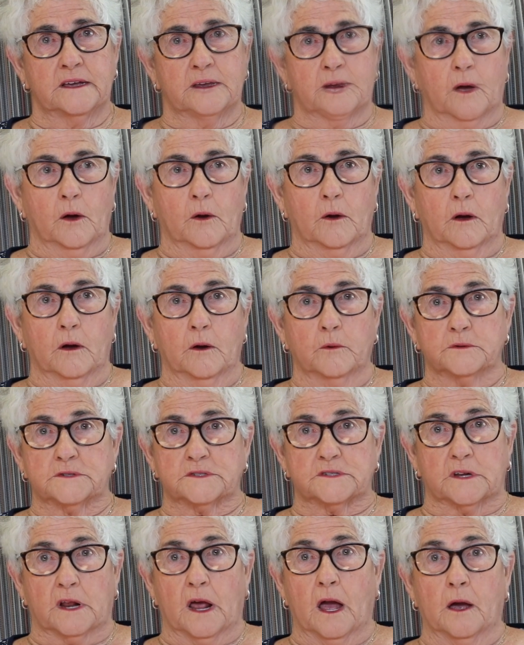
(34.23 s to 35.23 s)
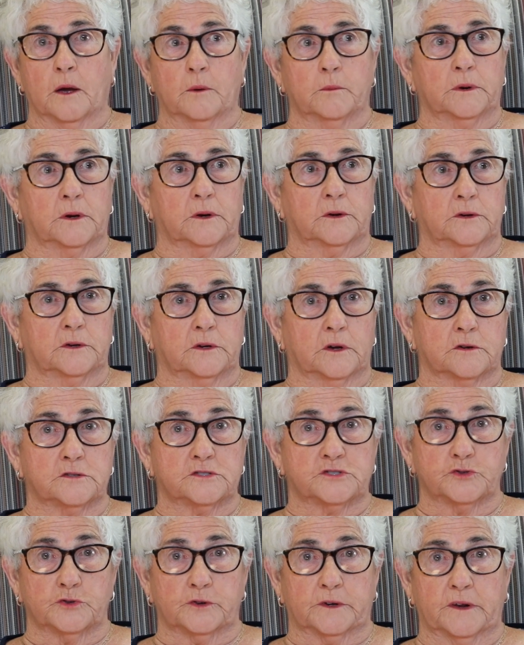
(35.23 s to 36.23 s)
I, I, was at home and I
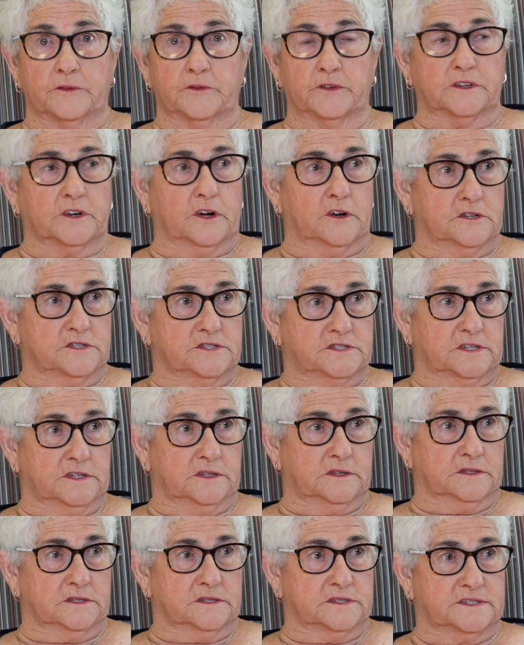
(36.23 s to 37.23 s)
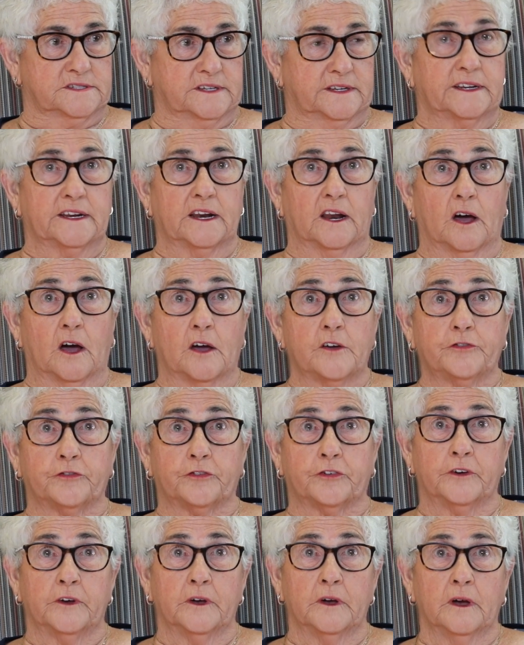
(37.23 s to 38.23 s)
saw it advertised in the City
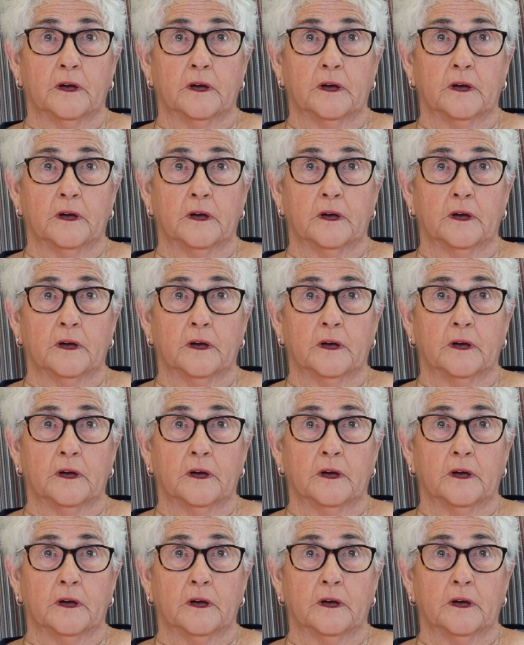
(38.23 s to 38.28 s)
lights,